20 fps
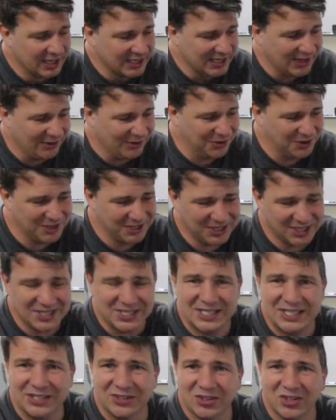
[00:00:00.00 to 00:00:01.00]
Another thing to
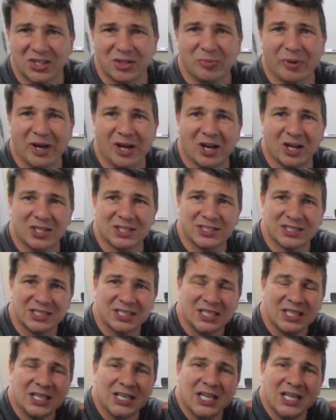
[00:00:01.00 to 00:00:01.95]
seal on the box.